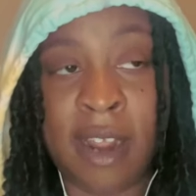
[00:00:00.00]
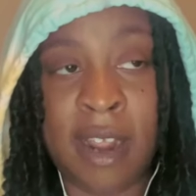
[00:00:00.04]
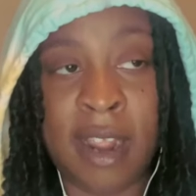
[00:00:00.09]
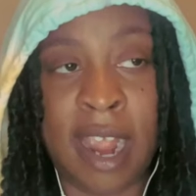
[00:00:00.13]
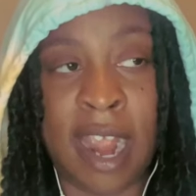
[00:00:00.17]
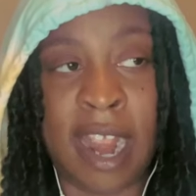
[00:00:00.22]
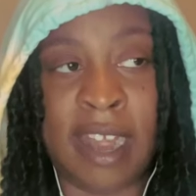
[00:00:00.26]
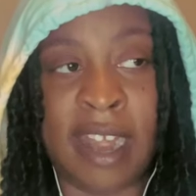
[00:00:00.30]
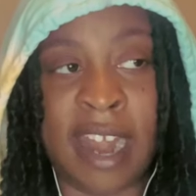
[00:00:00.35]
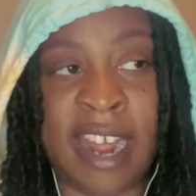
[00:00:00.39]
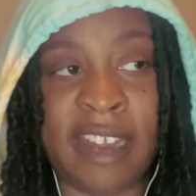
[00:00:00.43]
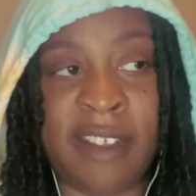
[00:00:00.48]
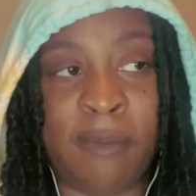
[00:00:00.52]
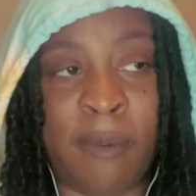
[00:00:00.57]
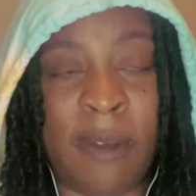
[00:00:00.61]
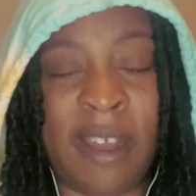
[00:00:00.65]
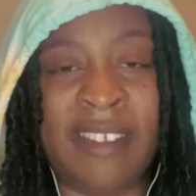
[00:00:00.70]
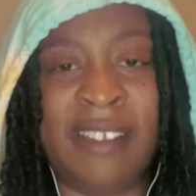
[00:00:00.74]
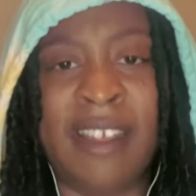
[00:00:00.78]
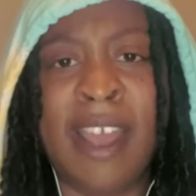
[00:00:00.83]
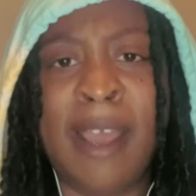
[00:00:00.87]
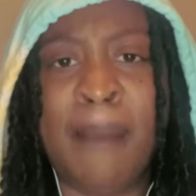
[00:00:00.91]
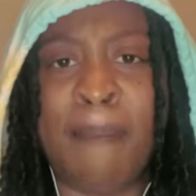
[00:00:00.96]
And that's
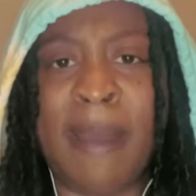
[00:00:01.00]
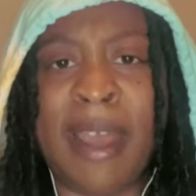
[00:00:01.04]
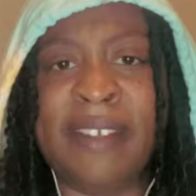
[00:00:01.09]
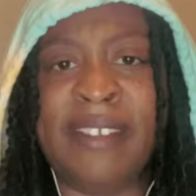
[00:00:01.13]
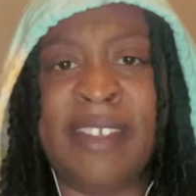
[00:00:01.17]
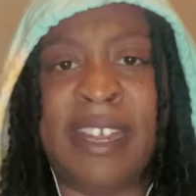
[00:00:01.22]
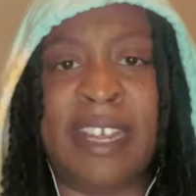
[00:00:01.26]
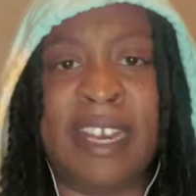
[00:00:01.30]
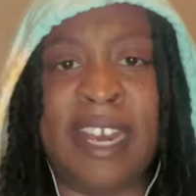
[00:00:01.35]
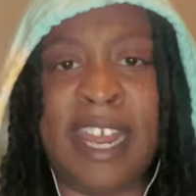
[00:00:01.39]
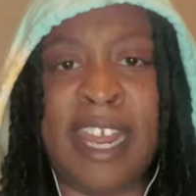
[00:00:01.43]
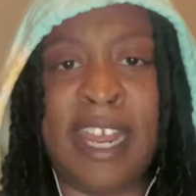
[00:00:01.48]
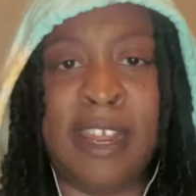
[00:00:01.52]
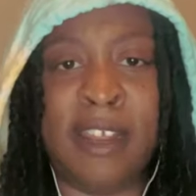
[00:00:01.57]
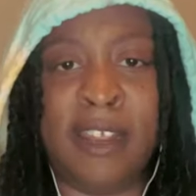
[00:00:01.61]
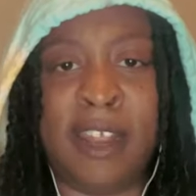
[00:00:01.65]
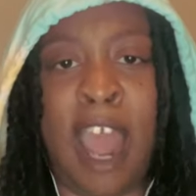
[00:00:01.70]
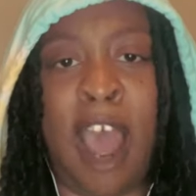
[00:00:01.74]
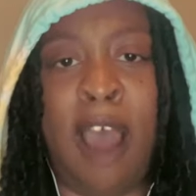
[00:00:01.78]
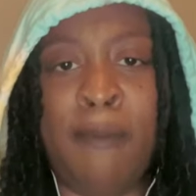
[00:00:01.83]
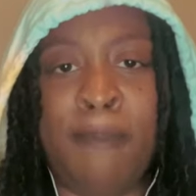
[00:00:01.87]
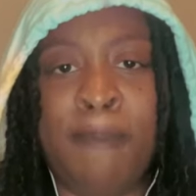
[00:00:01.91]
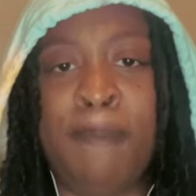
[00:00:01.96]
what's basically,
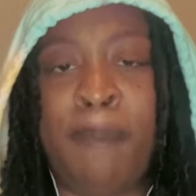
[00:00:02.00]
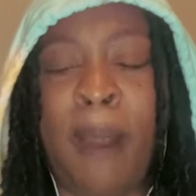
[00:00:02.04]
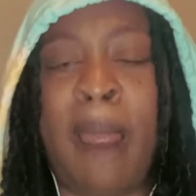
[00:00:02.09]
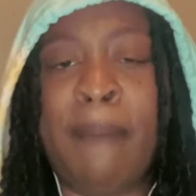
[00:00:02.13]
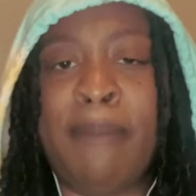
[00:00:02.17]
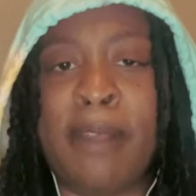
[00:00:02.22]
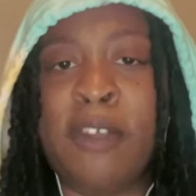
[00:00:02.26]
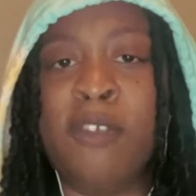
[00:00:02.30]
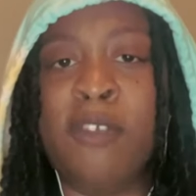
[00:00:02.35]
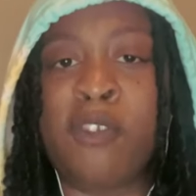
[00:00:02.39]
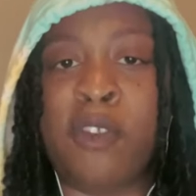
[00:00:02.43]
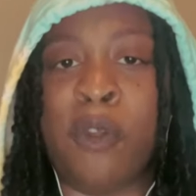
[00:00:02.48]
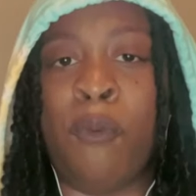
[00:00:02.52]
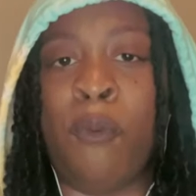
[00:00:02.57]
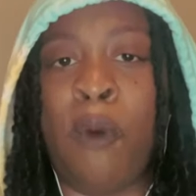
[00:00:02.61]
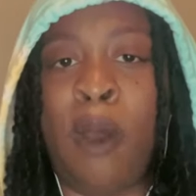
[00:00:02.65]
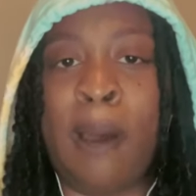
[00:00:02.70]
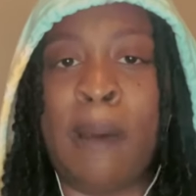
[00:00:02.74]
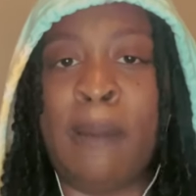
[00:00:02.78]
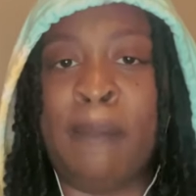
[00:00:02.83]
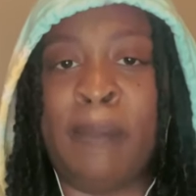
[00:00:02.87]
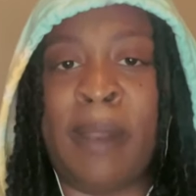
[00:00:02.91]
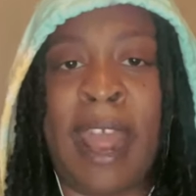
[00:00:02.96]
y'all probably used to
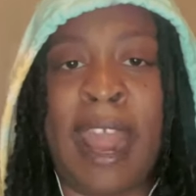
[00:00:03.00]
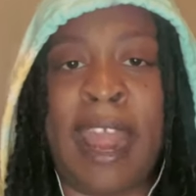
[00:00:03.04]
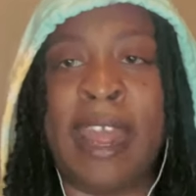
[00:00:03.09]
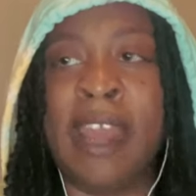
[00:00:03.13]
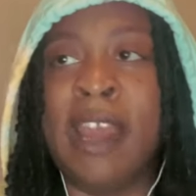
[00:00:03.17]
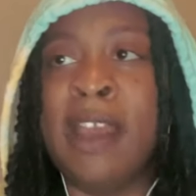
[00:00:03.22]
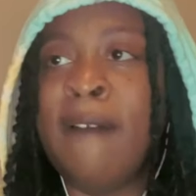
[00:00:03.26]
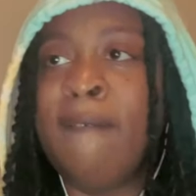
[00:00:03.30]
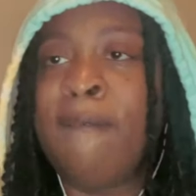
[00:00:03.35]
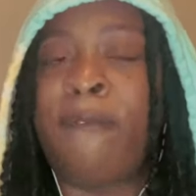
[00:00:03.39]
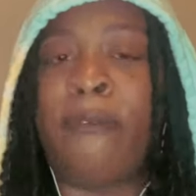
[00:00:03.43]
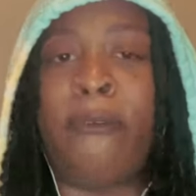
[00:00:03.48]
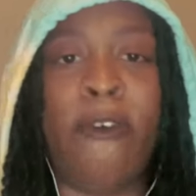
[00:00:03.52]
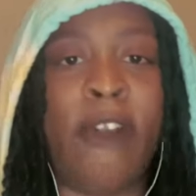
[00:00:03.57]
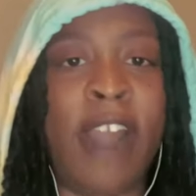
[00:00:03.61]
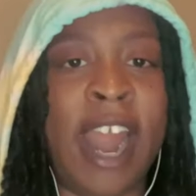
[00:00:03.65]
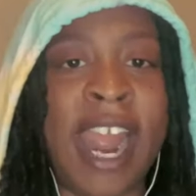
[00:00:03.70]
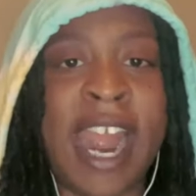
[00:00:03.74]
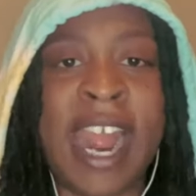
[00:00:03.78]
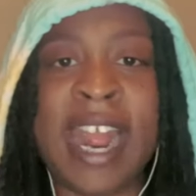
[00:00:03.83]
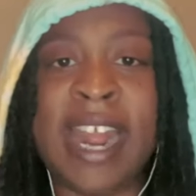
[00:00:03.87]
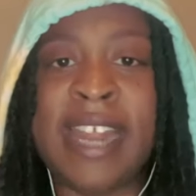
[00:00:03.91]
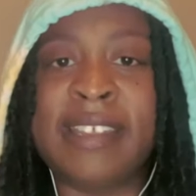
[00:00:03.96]
want, like,
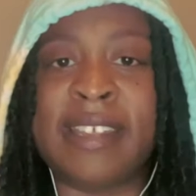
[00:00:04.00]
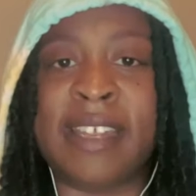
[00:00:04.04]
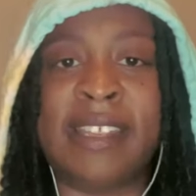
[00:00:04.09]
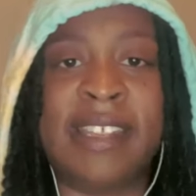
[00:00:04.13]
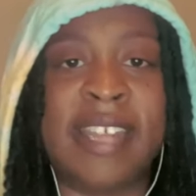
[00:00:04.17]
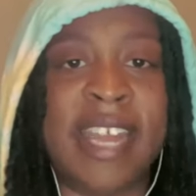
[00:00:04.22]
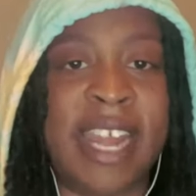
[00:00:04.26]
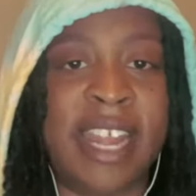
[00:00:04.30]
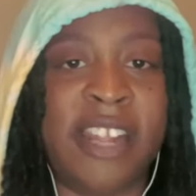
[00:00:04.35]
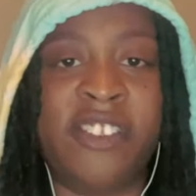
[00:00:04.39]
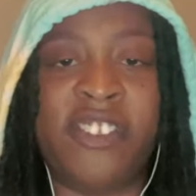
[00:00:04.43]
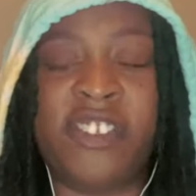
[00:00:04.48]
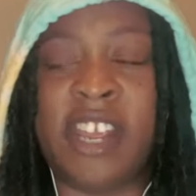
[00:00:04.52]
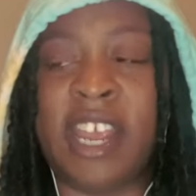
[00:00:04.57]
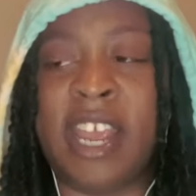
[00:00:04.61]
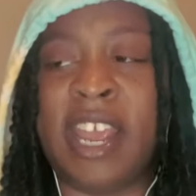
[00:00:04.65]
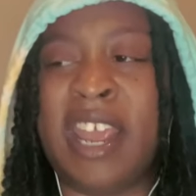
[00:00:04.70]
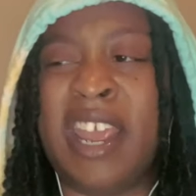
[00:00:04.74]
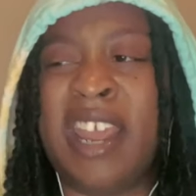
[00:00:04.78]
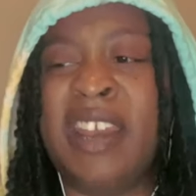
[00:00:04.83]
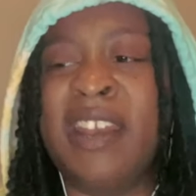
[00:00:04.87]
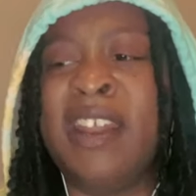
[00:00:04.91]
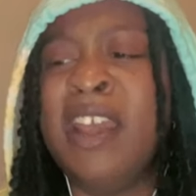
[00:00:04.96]
friends,
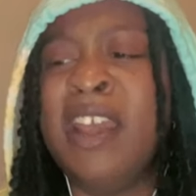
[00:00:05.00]
attention.